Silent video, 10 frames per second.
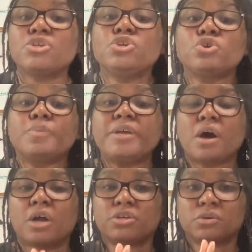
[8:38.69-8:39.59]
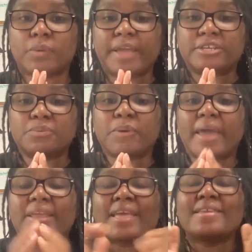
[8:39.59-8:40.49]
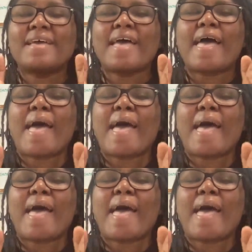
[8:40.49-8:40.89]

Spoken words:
you'll be on your way to writing an